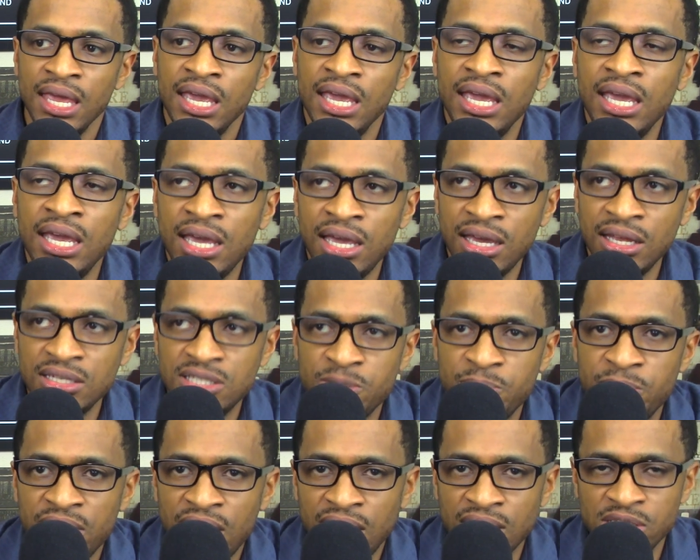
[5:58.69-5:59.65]
And
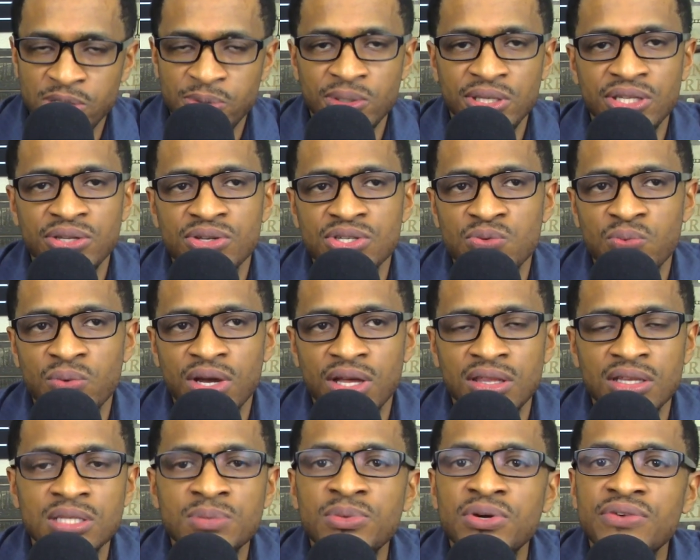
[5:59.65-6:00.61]
to be honest with you as well,
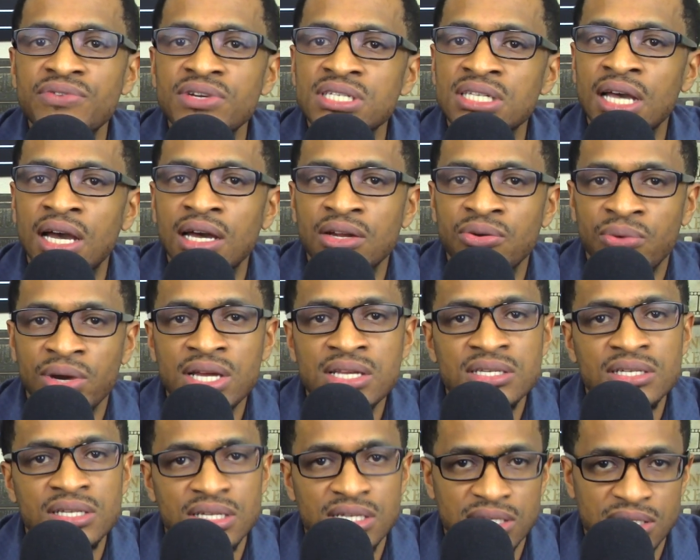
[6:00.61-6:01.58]
this movie is kind of
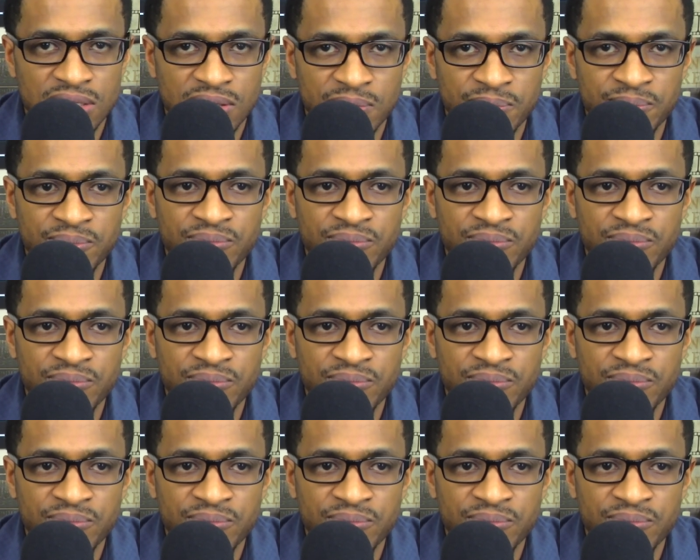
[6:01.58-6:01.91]
racist.